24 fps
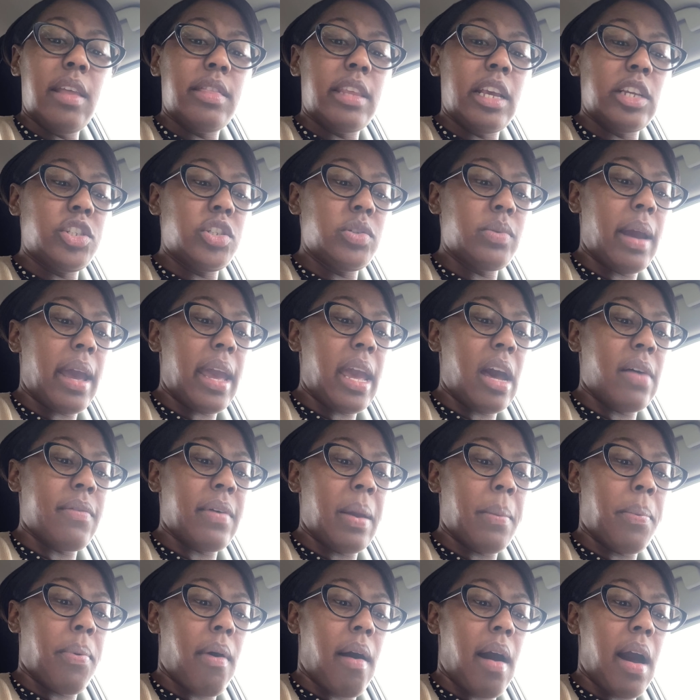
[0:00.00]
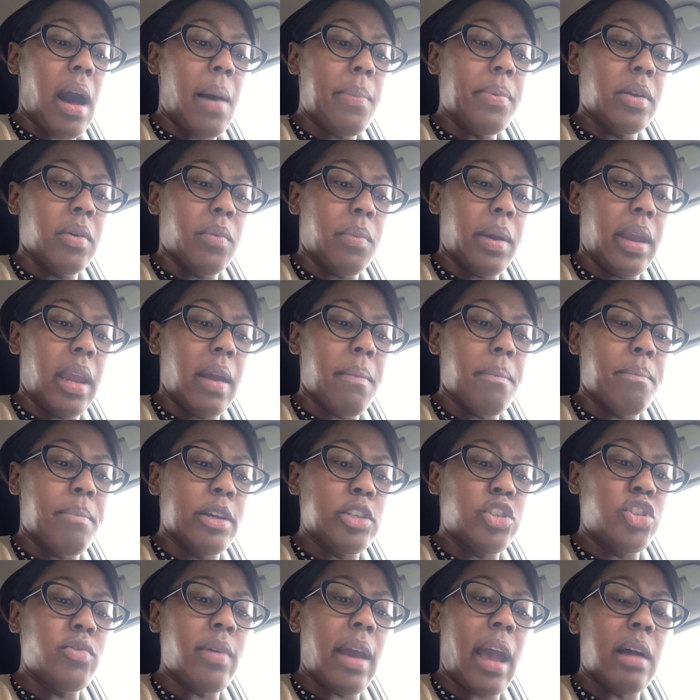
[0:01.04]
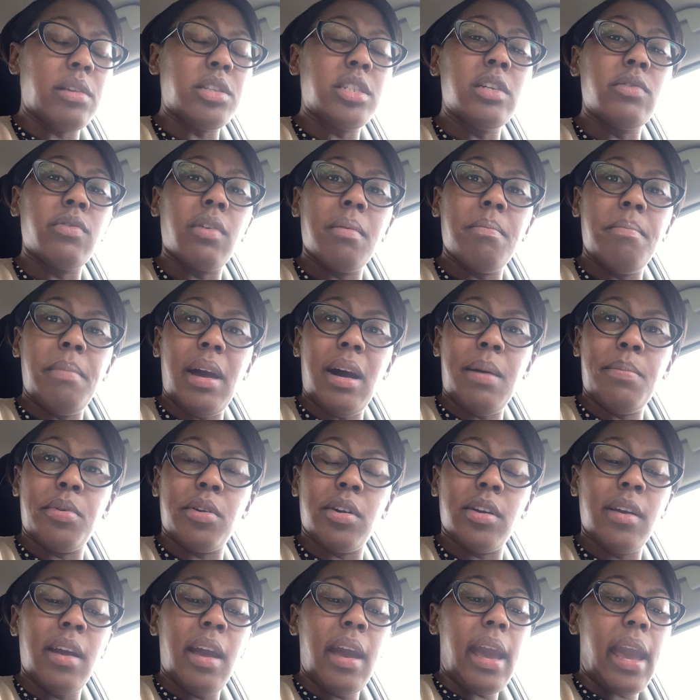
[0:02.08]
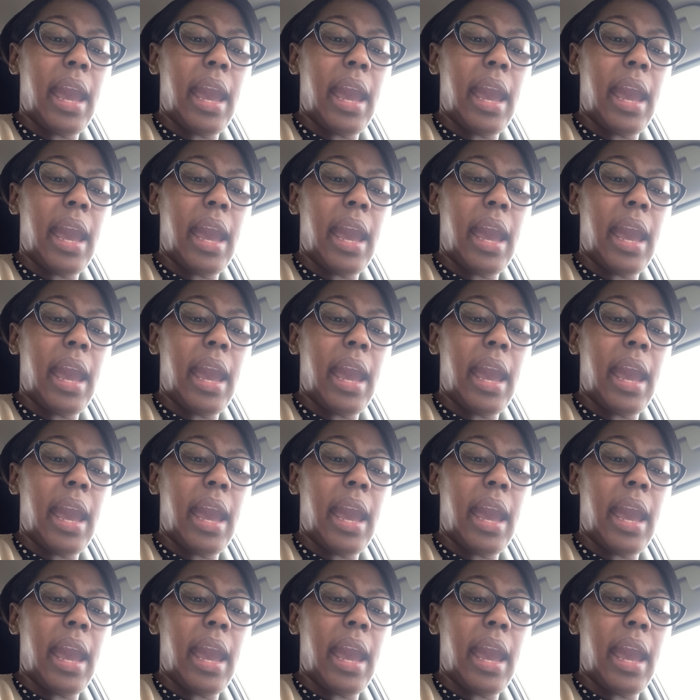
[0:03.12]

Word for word: that you have a problem with, but you have to remember